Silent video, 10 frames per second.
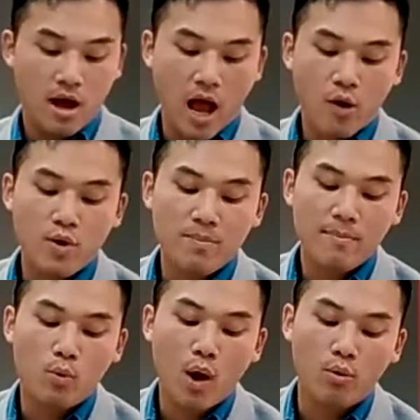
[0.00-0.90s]
I
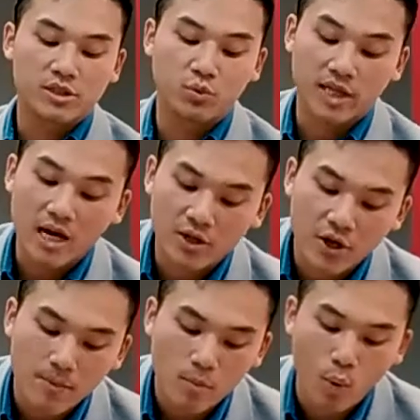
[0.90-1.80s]
remember when I was
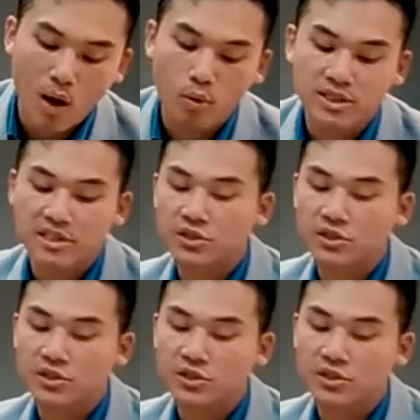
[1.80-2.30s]
younger, when I was in